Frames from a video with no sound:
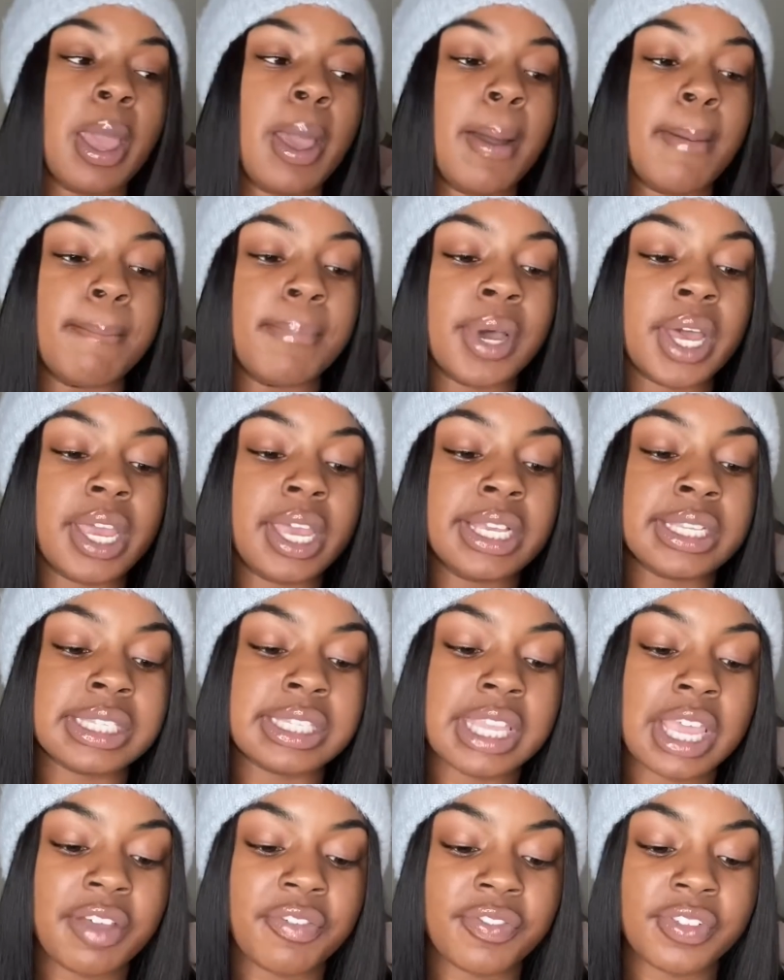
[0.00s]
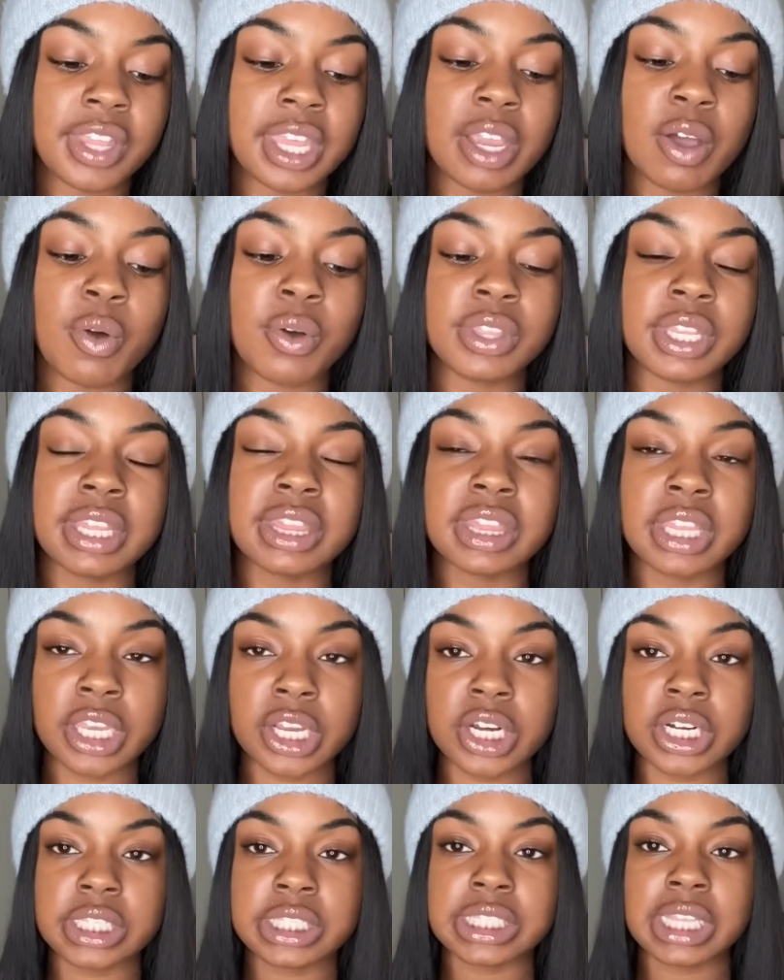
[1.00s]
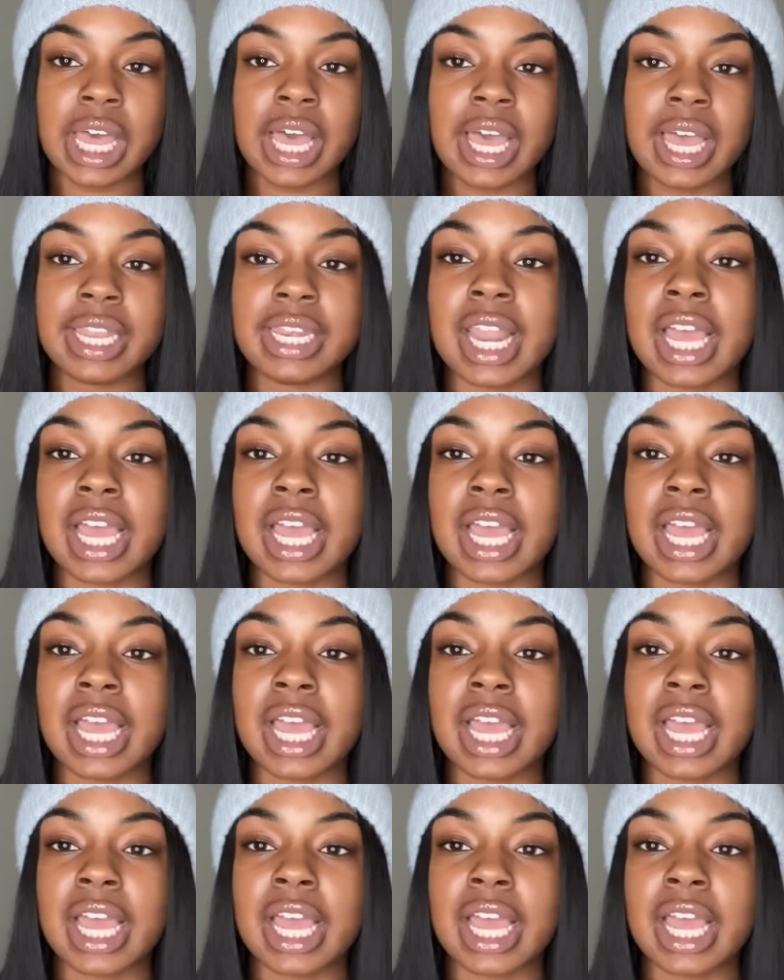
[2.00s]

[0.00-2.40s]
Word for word: But it's definitely on the thicker side.